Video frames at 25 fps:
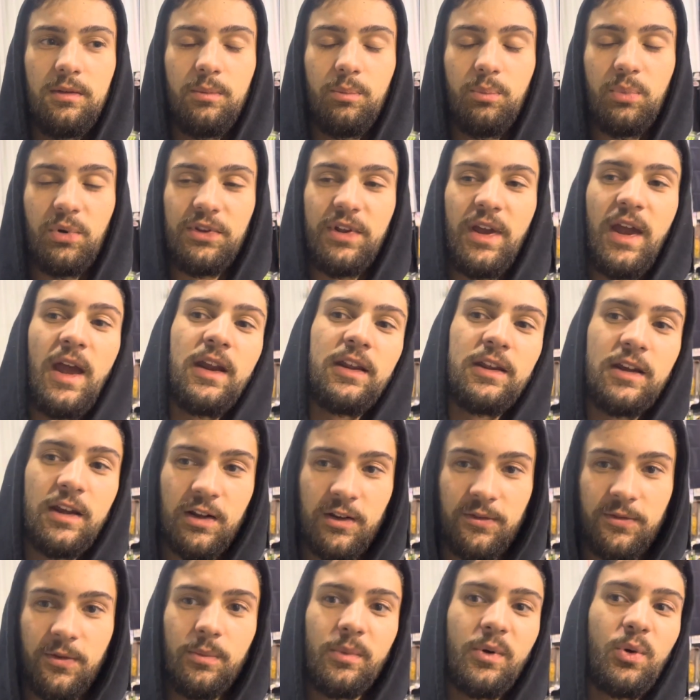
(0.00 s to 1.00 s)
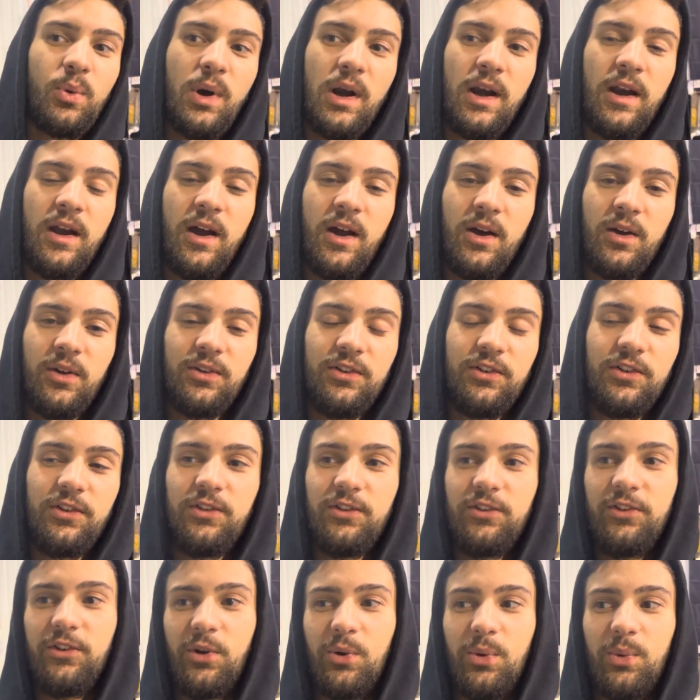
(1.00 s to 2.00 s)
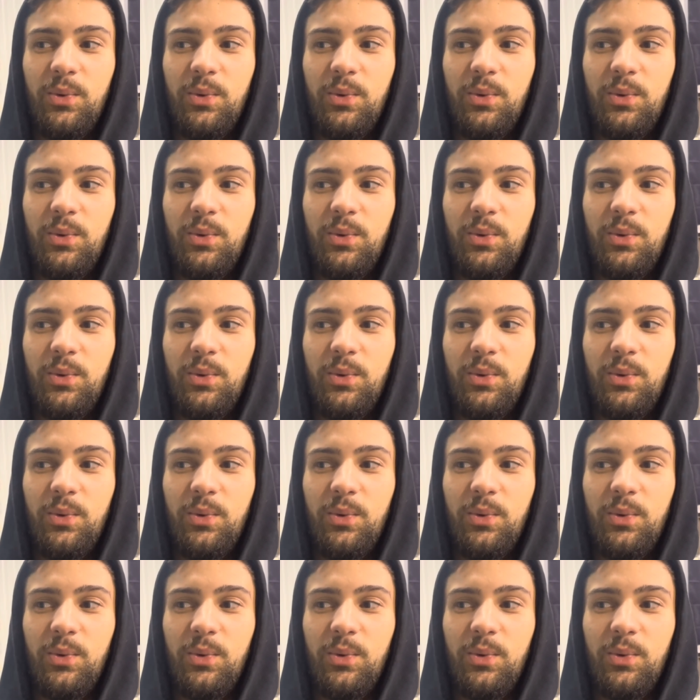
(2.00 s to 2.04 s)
But they had to get it from the warehouse, so